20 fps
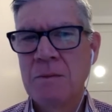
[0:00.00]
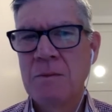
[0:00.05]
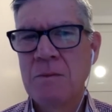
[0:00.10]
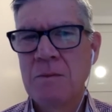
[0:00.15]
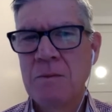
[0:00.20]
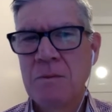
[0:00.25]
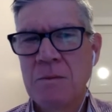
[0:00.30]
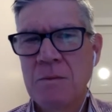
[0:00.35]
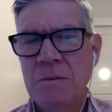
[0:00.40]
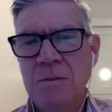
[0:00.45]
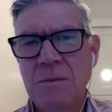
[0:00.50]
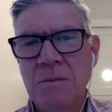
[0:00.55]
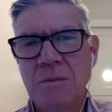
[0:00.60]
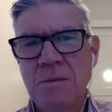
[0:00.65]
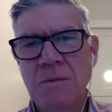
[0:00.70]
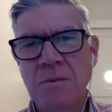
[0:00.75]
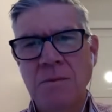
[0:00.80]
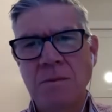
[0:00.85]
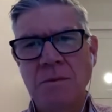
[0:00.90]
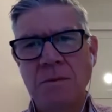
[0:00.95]

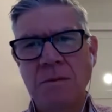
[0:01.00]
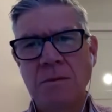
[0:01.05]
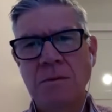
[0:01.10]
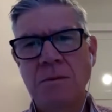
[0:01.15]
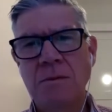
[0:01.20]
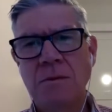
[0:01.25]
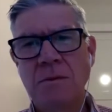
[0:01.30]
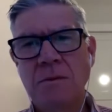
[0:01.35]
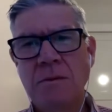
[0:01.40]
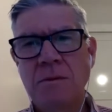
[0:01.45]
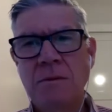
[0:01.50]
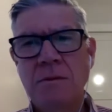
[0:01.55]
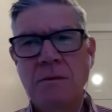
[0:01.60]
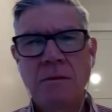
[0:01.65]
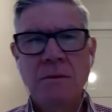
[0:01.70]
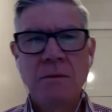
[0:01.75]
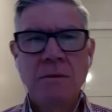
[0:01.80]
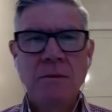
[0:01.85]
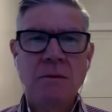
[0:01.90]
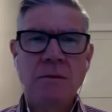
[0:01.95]

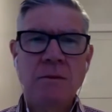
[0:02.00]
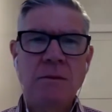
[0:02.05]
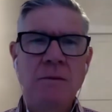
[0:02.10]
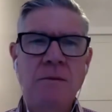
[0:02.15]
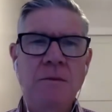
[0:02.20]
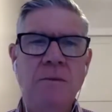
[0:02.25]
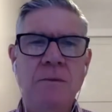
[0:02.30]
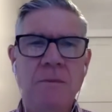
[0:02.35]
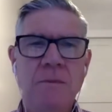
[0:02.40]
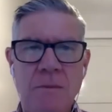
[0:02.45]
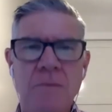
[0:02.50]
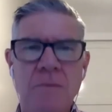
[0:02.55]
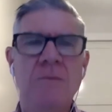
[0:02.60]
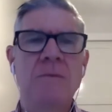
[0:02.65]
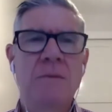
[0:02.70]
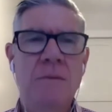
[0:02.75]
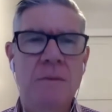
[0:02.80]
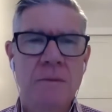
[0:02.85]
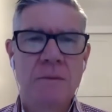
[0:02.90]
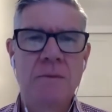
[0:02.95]

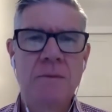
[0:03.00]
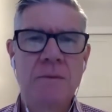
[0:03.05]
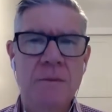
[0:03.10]
No words are spoken by the person on screen.